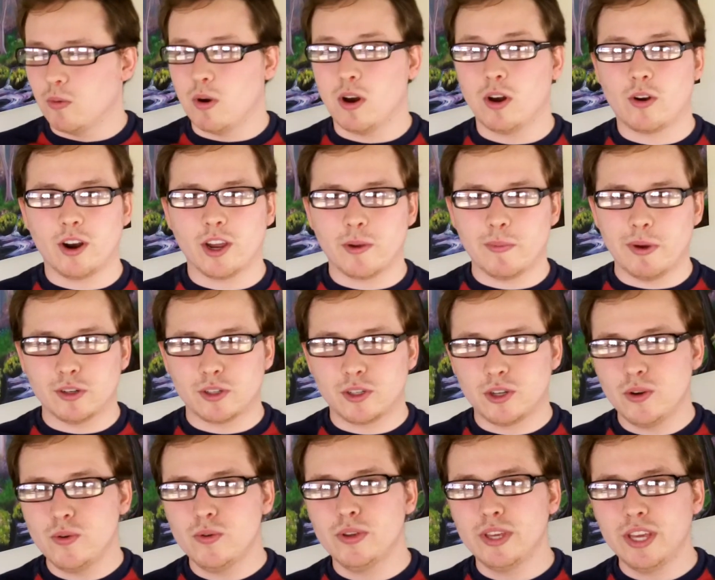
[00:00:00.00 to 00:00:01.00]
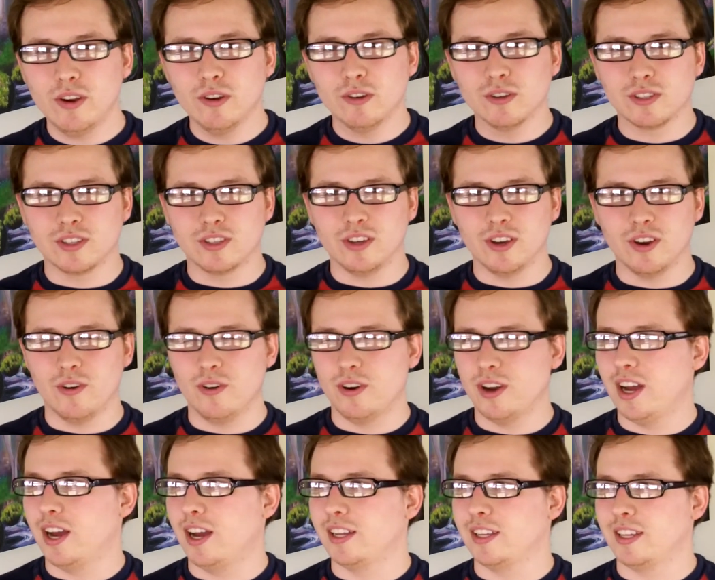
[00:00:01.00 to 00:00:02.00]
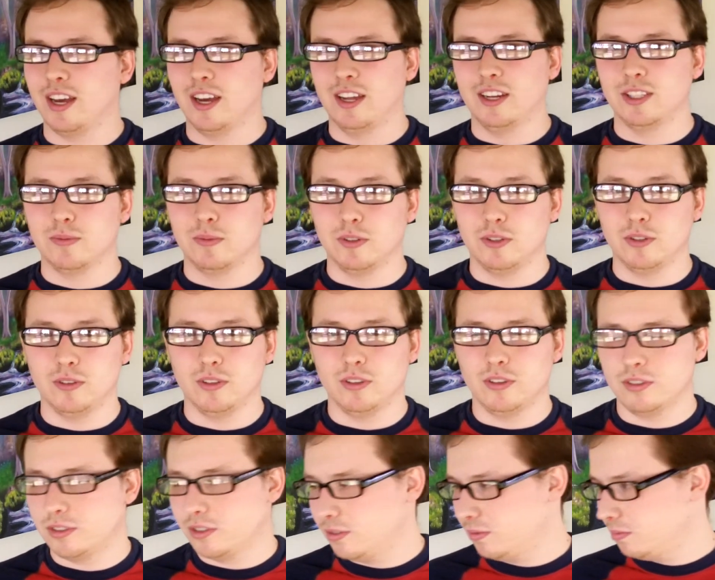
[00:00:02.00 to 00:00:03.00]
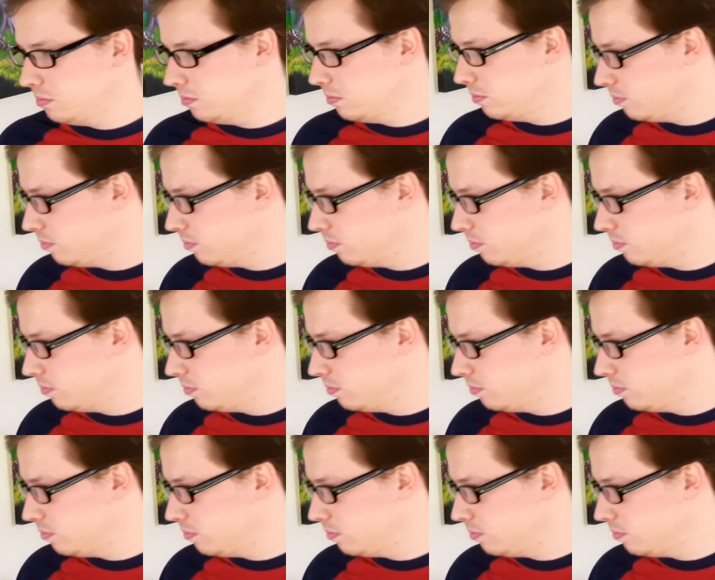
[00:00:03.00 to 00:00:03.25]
Well, Craig, about two years ago, ah, God, it's been two years.